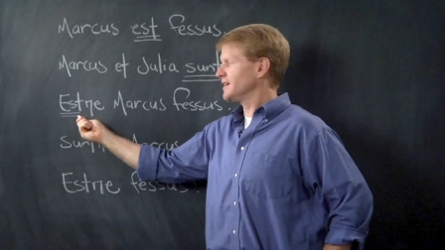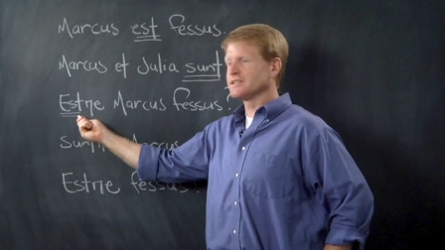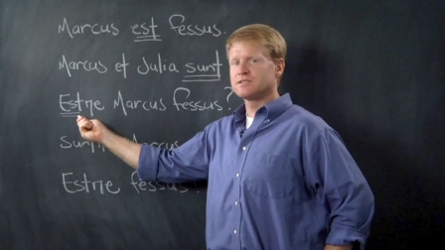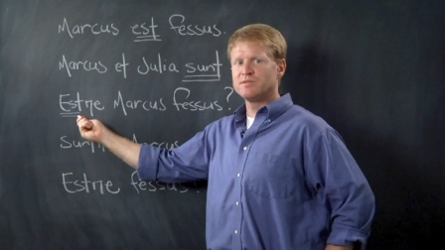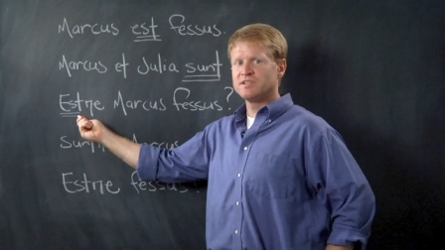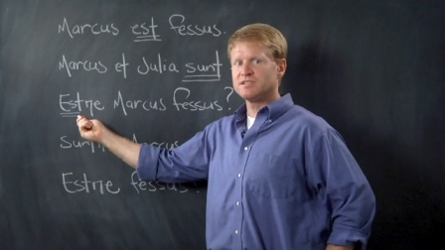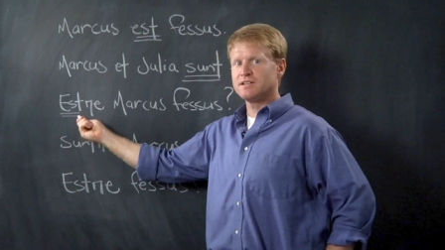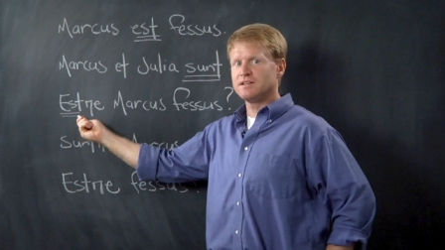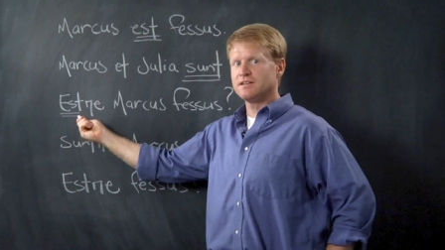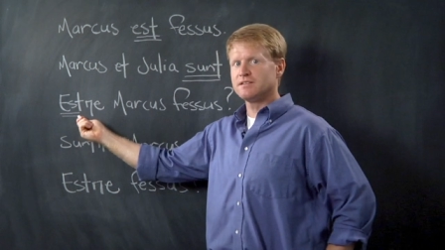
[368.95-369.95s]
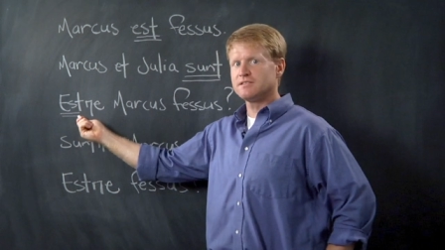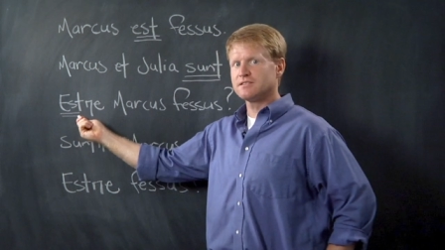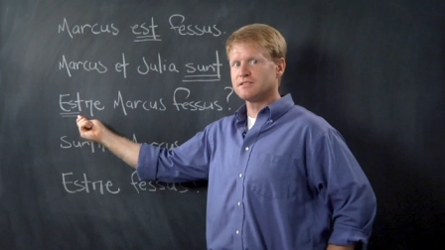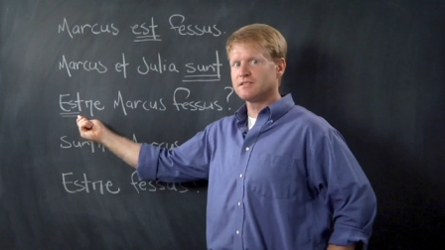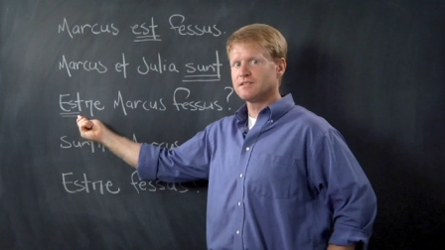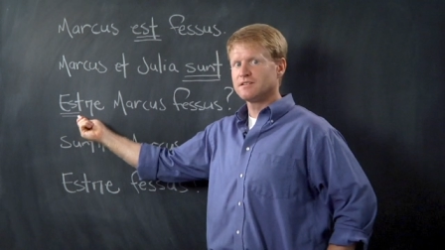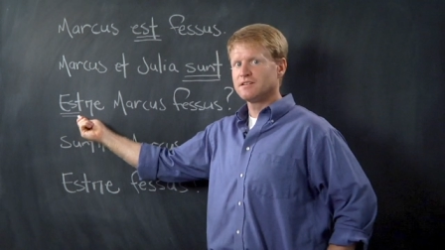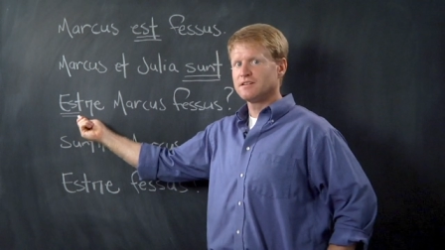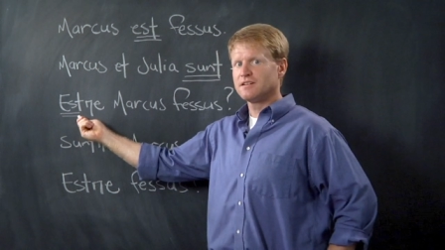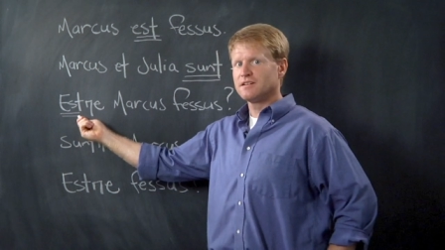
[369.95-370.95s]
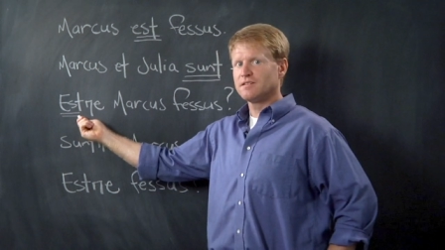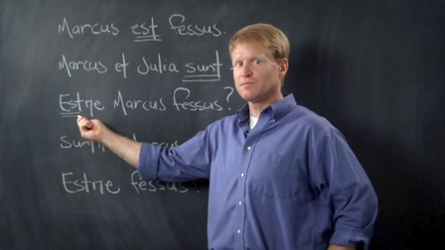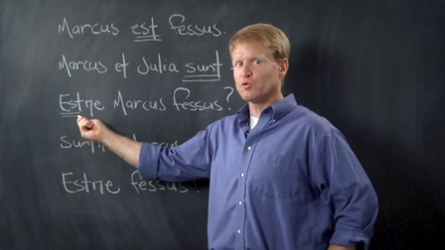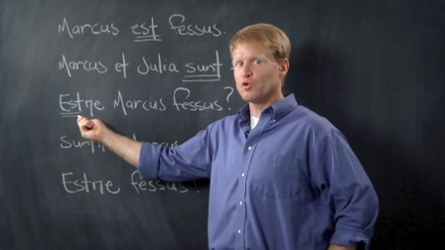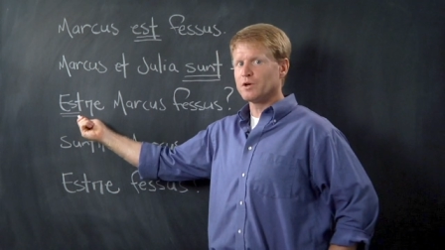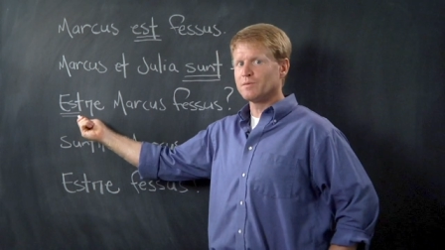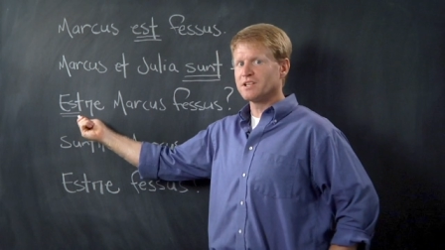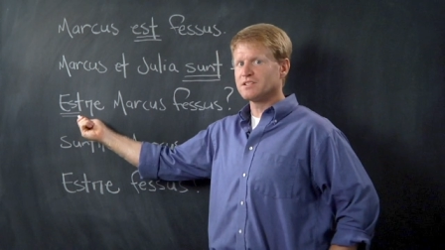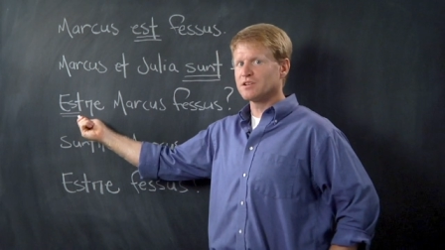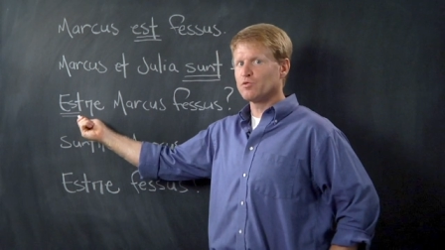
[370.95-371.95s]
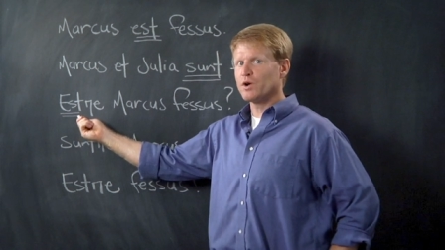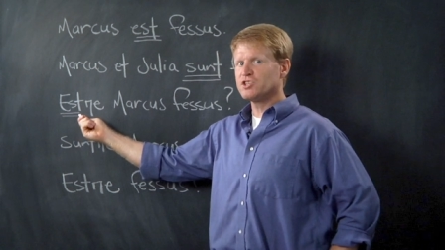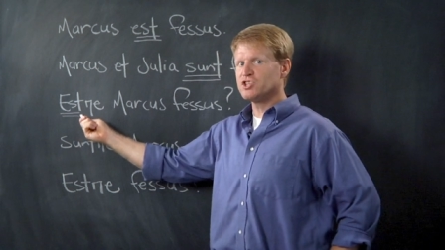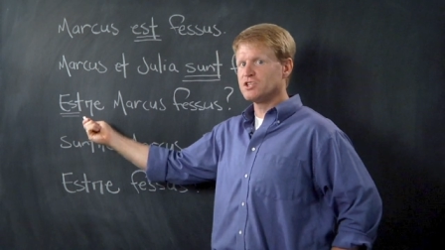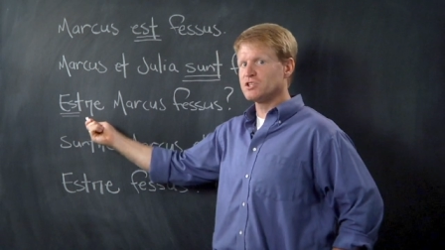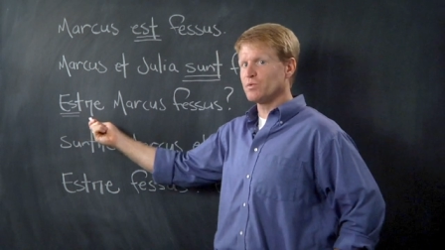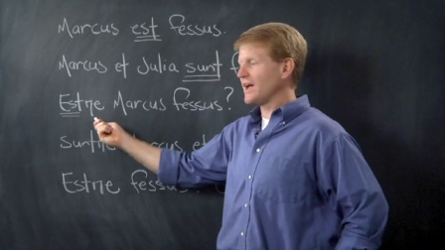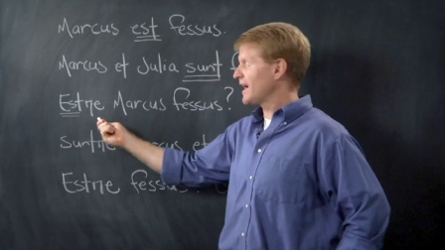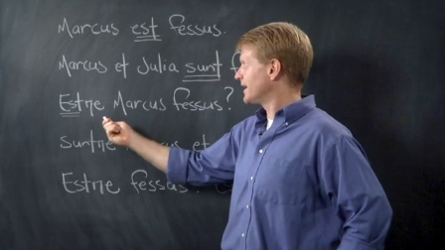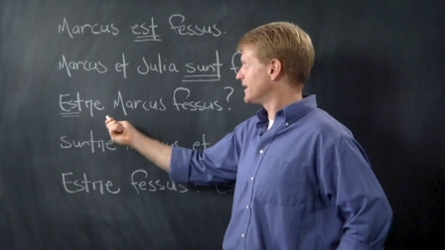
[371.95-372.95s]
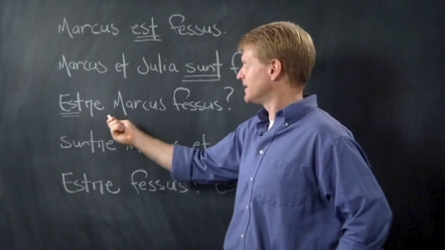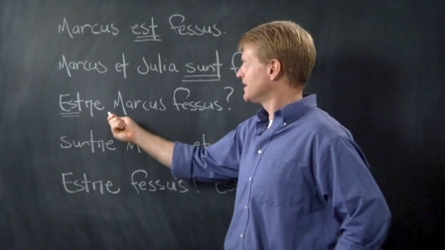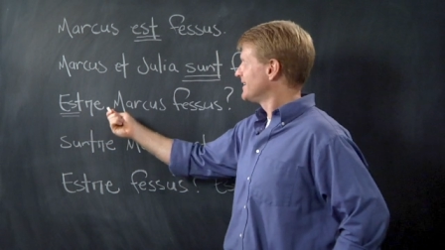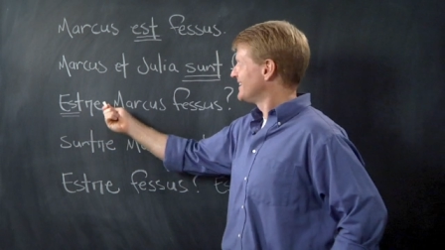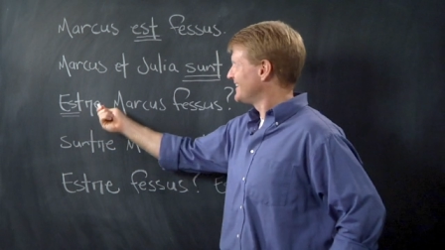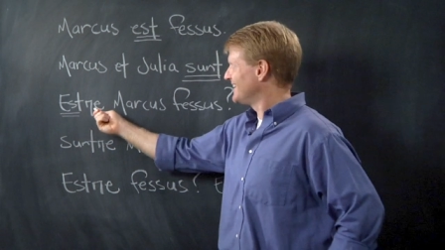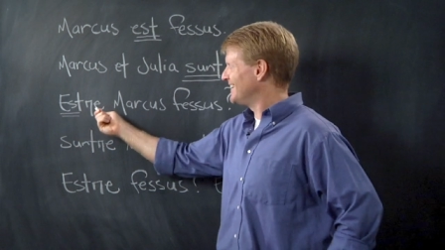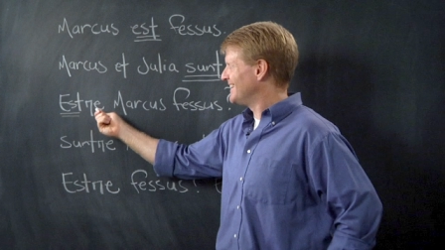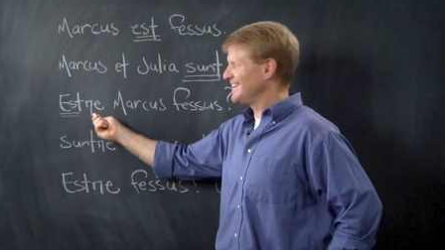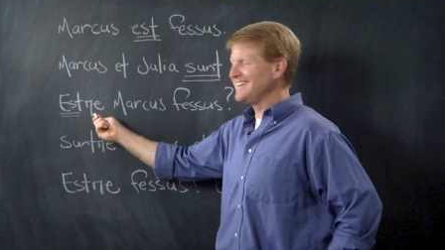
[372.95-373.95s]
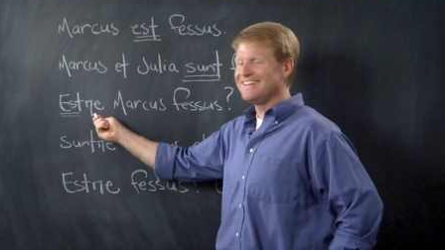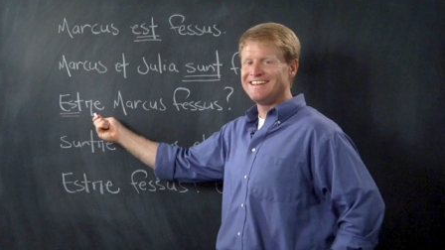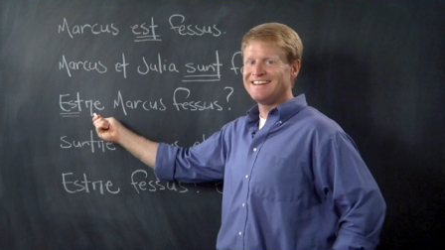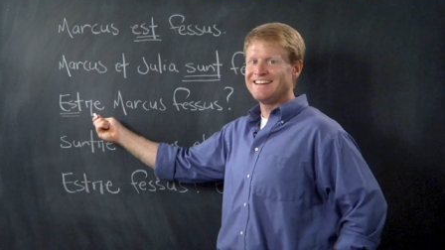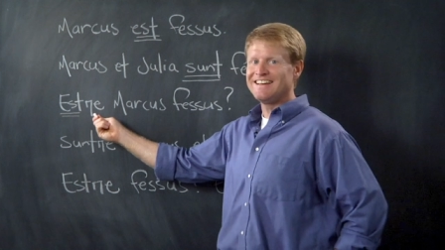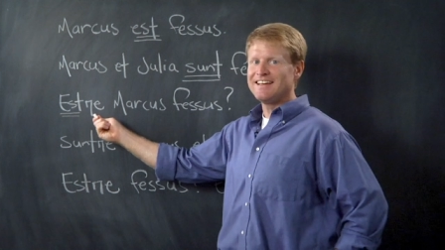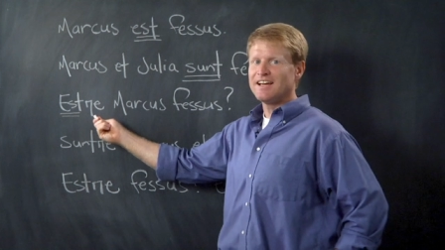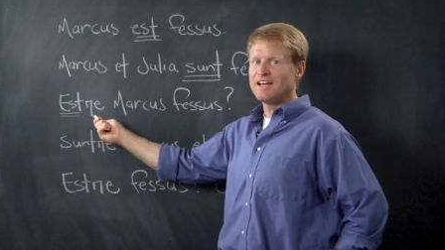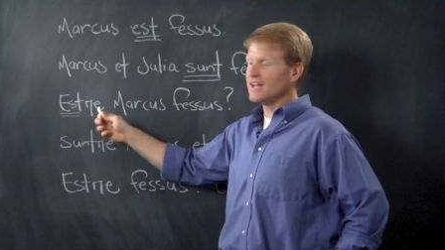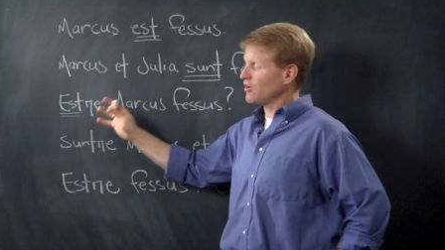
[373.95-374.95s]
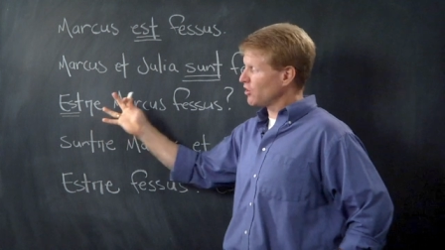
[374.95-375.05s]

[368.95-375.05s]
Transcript: Est means is, but we want to make this a question, so we added ne, and now